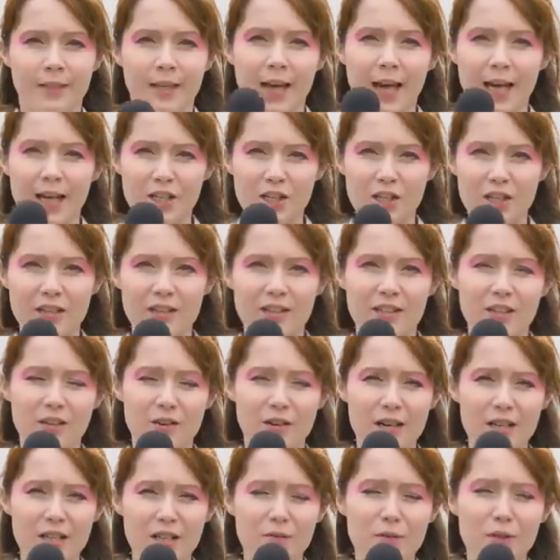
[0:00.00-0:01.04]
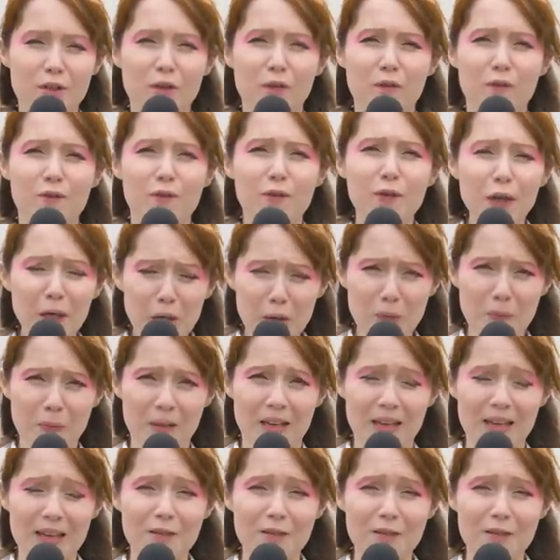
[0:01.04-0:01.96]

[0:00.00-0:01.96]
Actually, the director was fuming.